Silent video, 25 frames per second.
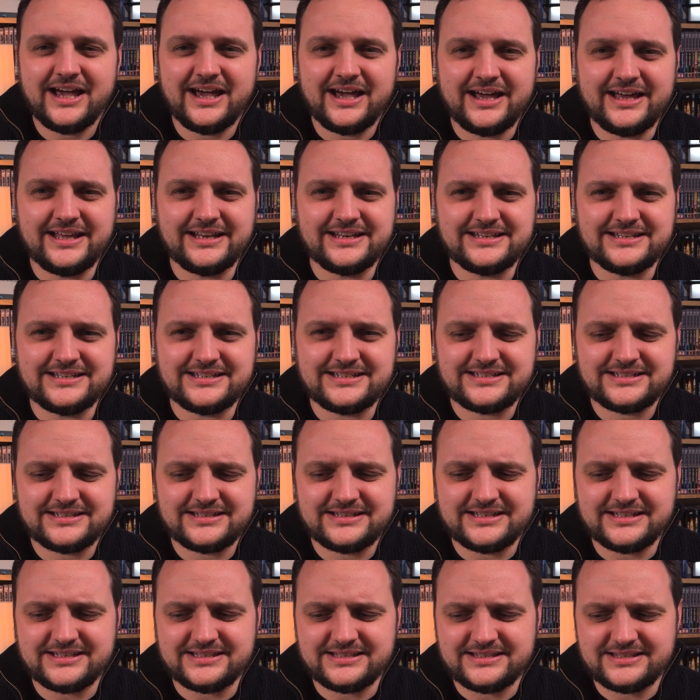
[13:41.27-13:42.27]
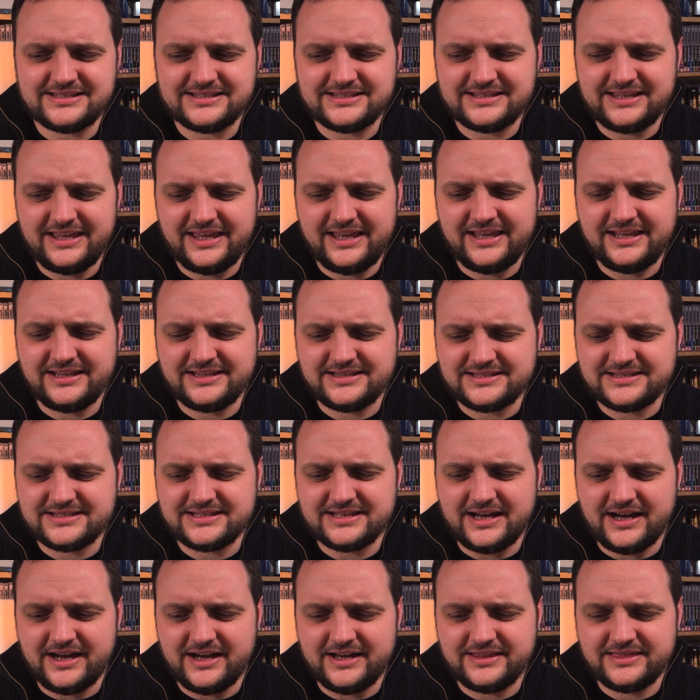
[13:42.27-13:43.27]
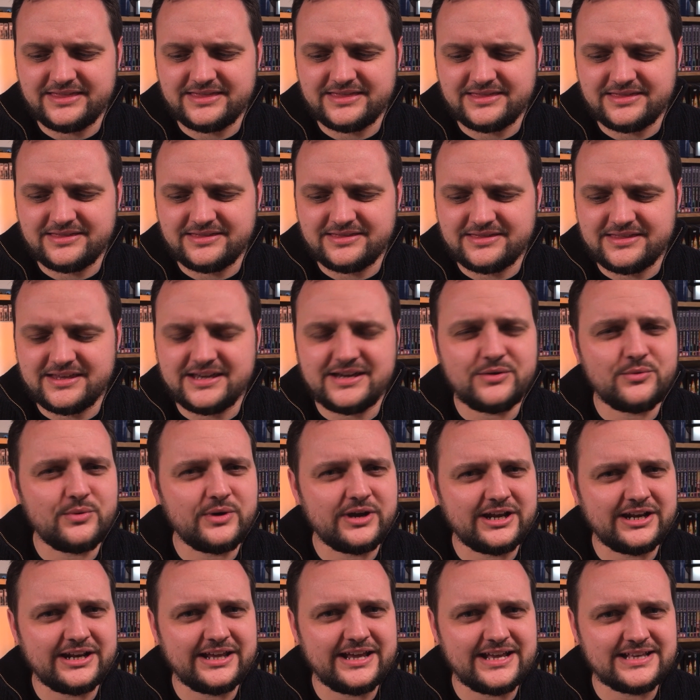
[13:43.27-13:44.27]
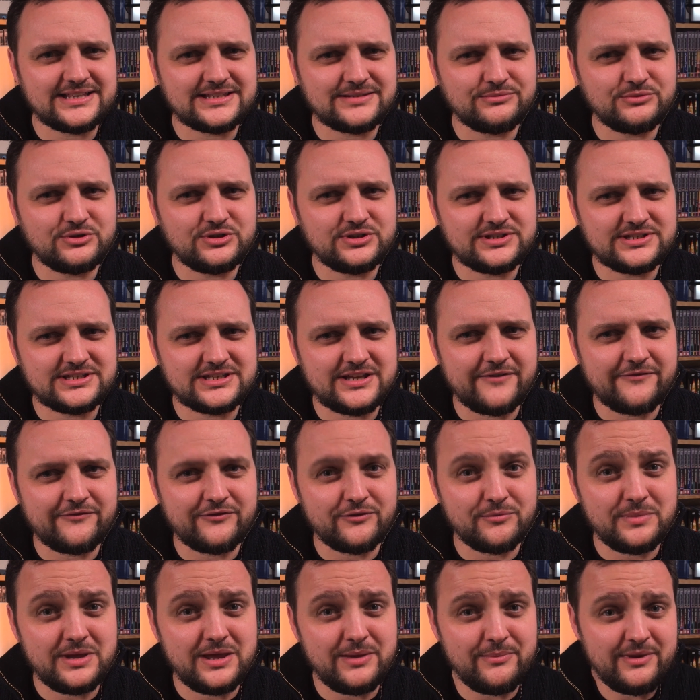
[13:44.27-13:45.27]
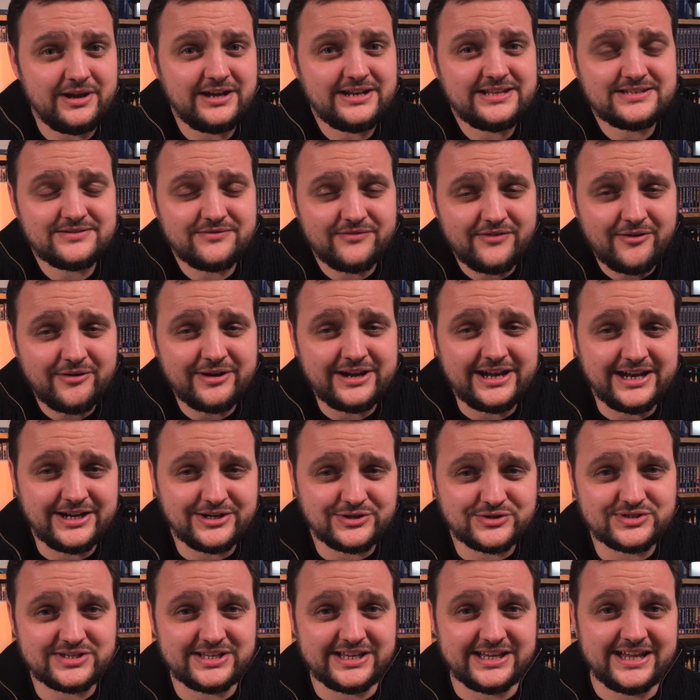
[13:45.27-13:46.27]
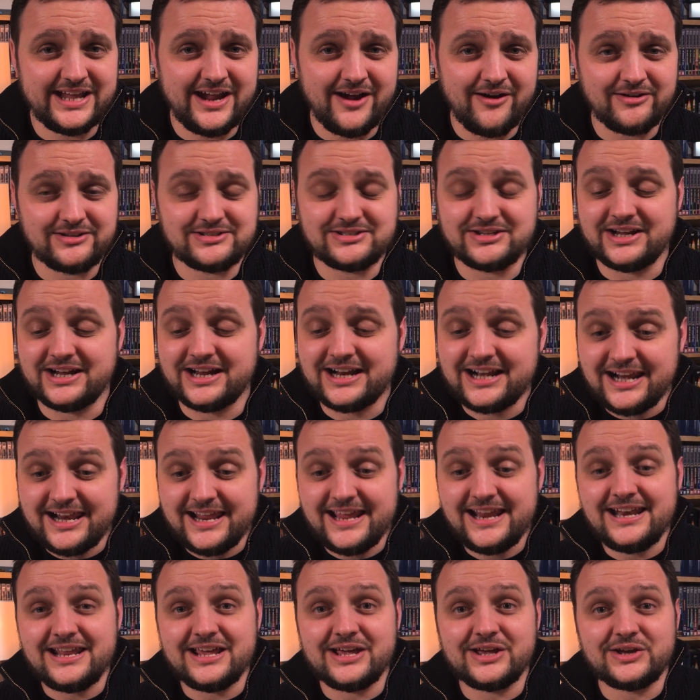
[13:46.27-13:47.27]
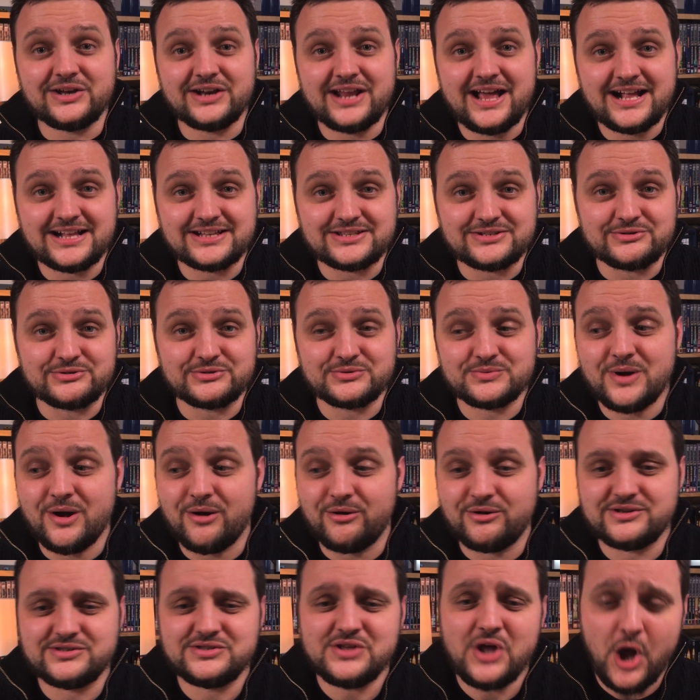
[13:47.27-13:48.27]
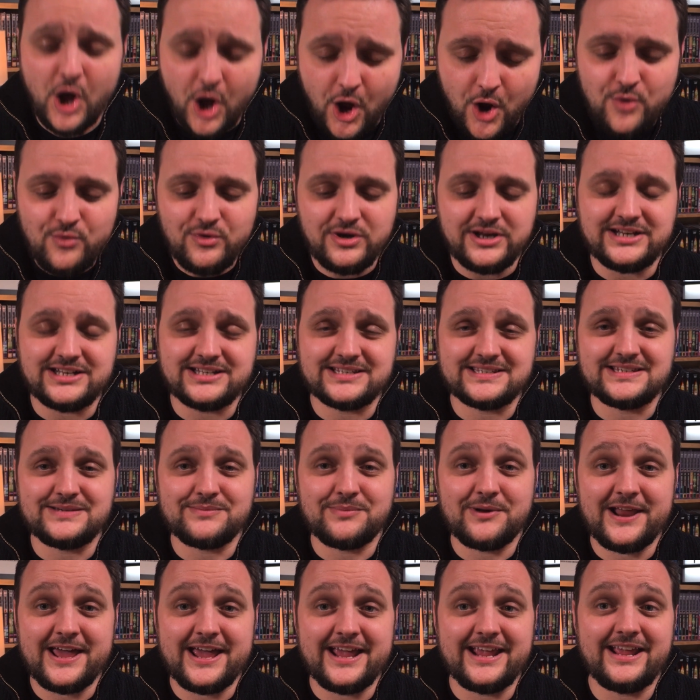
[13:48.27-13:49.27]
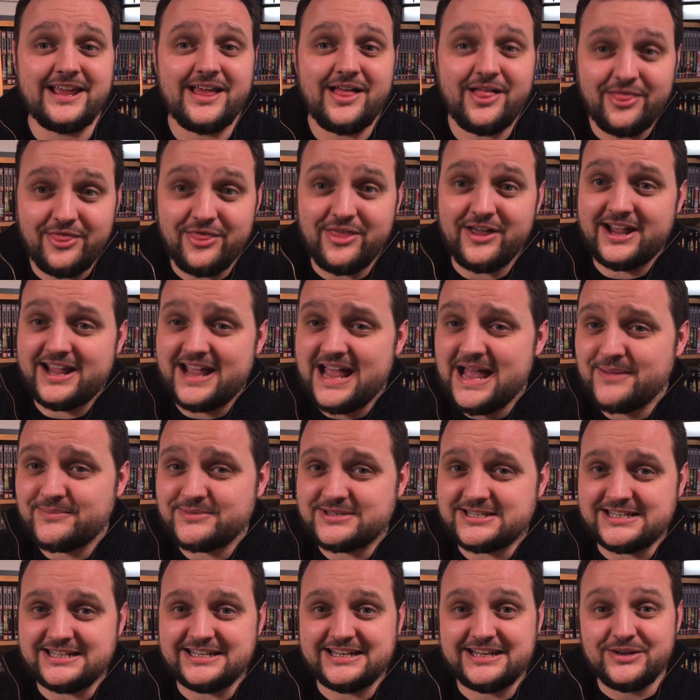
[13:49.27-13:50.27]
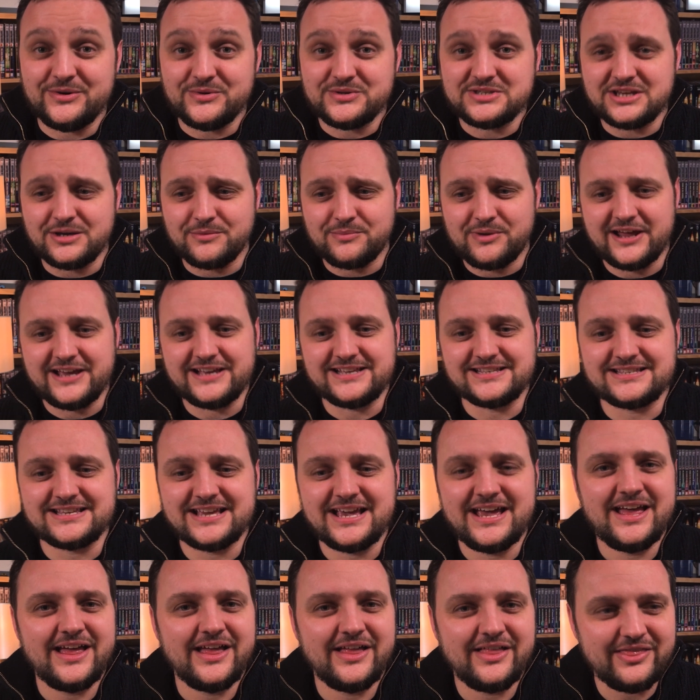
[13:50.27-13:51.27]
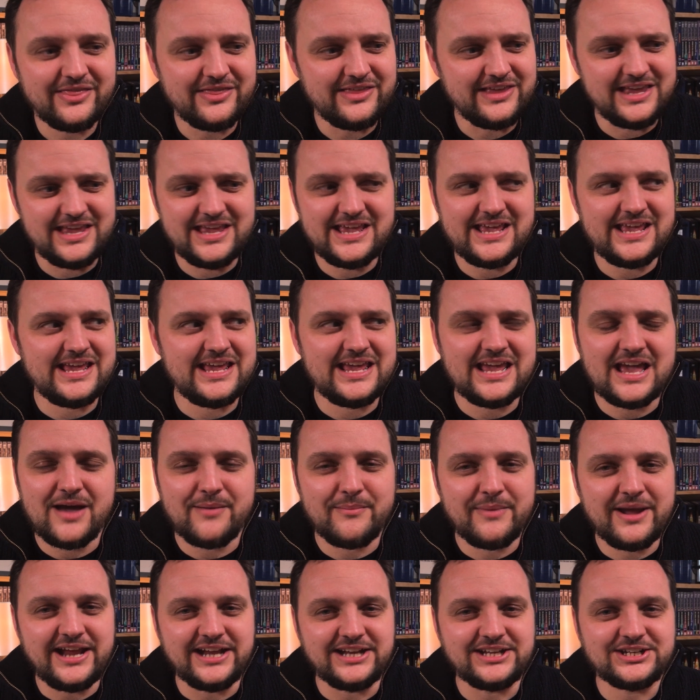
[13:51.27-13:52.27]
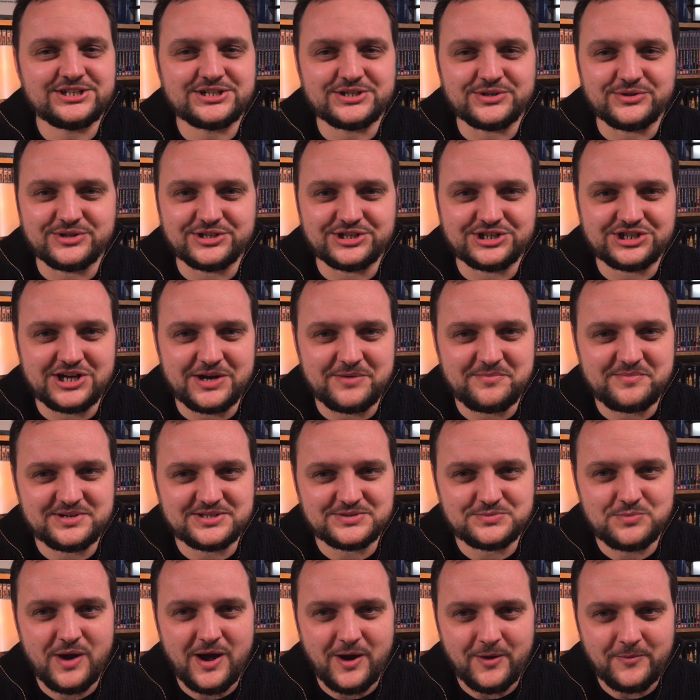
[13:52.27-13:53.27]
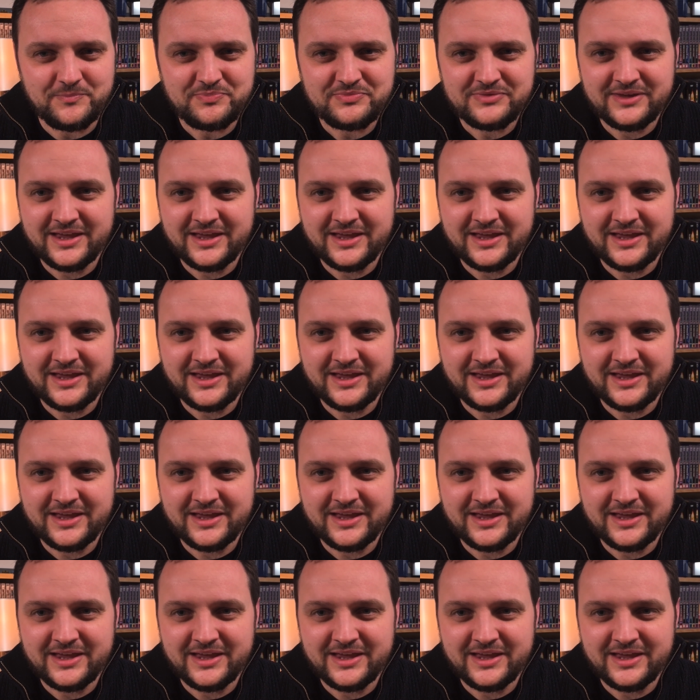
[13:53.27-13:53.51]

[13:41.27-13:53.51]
And I think we're going to get some good stuff from him, and he's a very interesting character and clearly a good actor as well, because not only does he play the captain, he also plays the EMH on the ship as well.